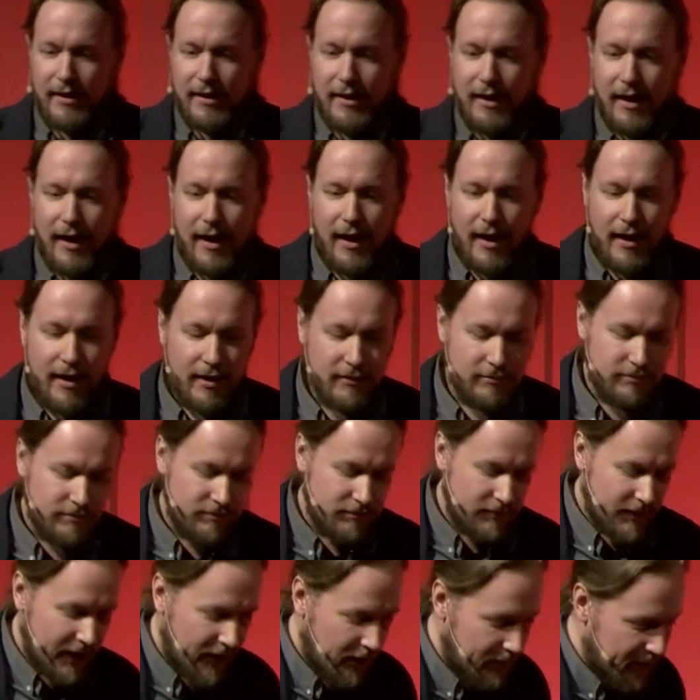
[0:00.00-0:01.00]
A
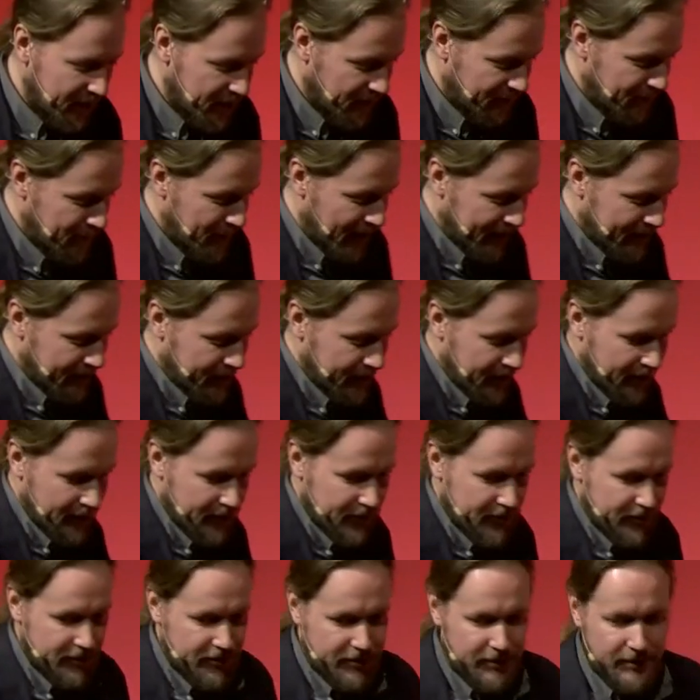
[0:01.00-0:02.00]
little bit of
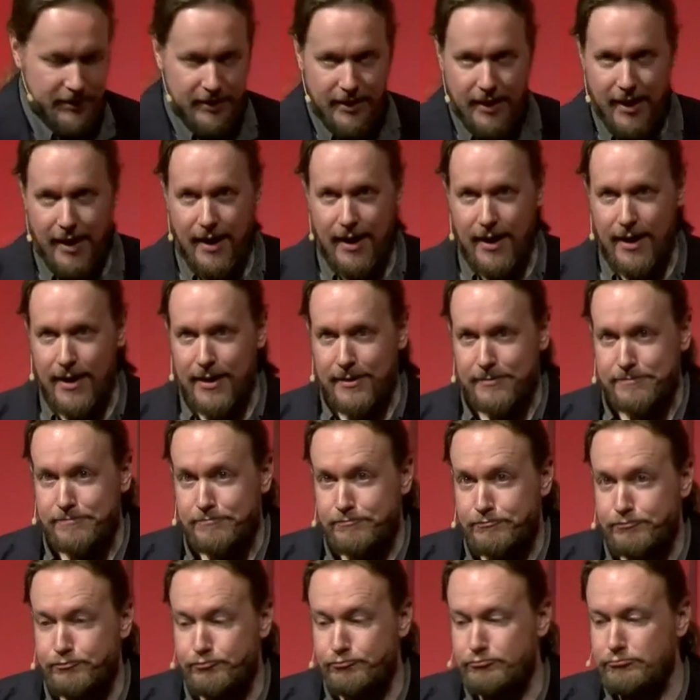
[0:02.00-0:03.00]
background.
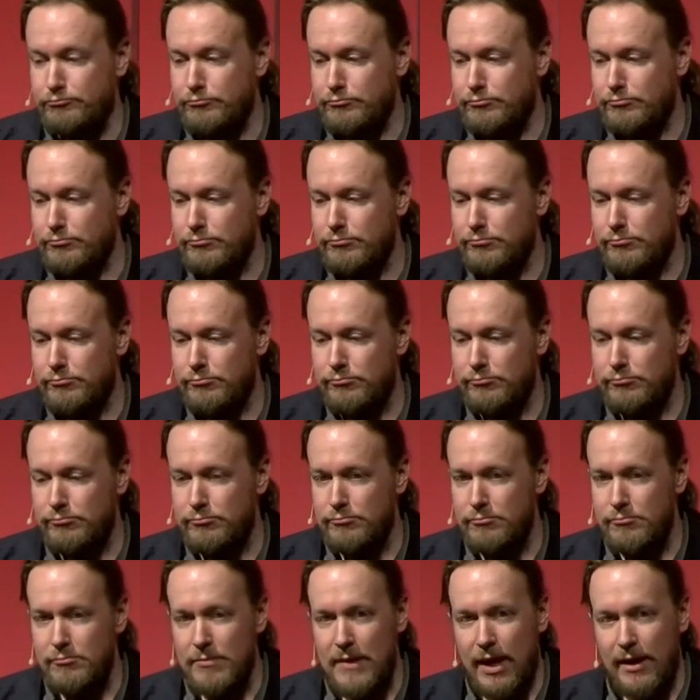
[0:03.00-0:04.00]

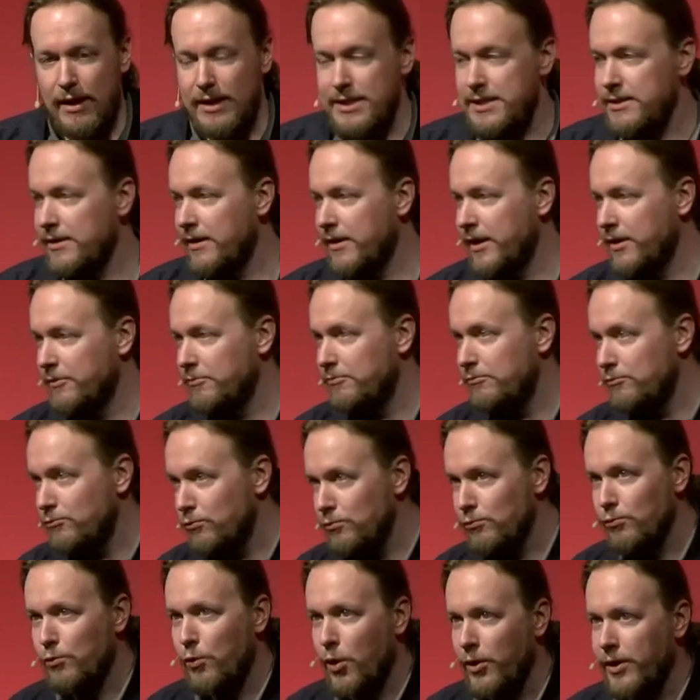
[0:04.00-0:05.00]
I started
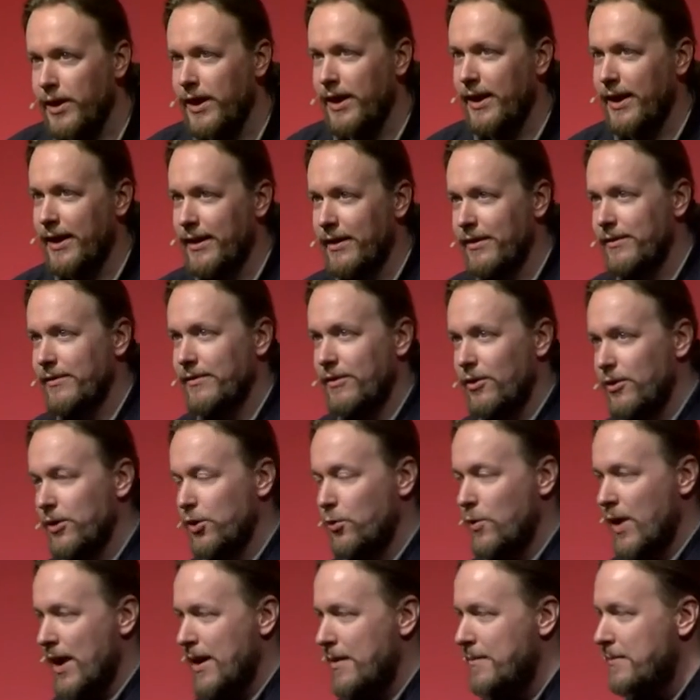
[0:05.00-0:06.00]
working on the
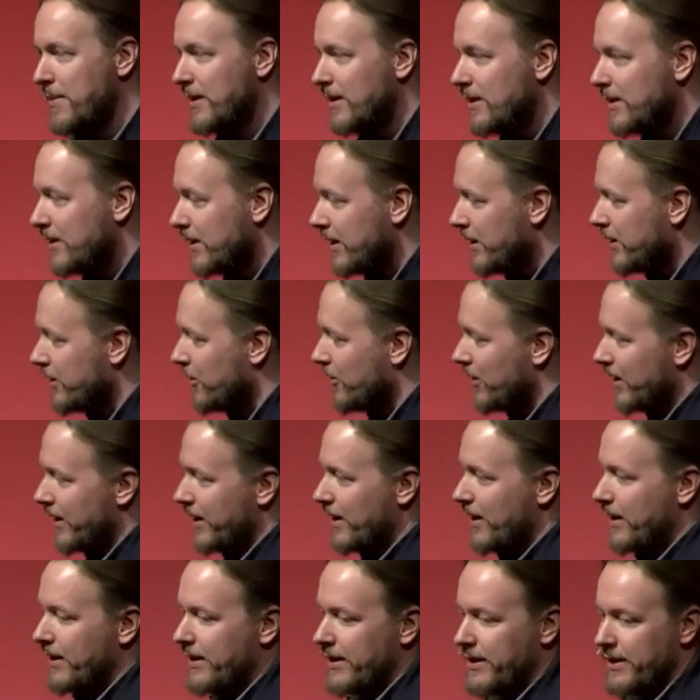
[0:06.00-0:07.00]
web in the early
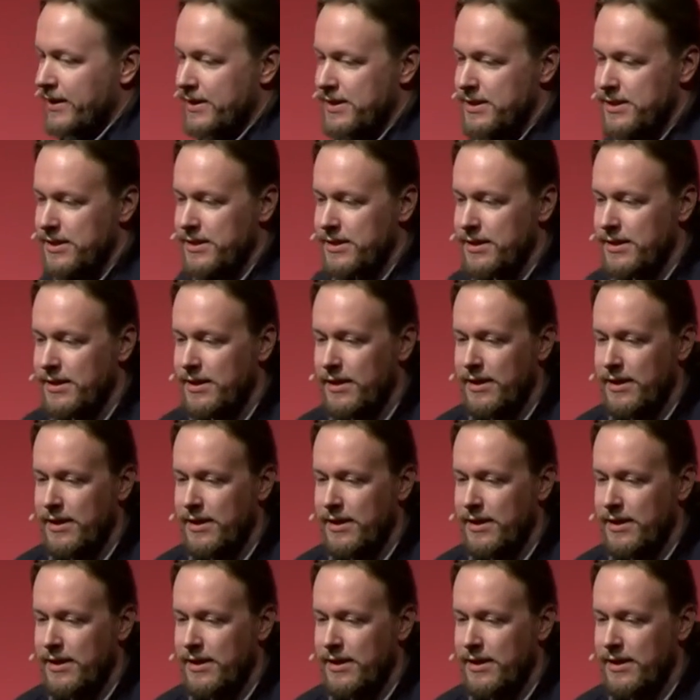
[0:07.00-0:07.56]
90s.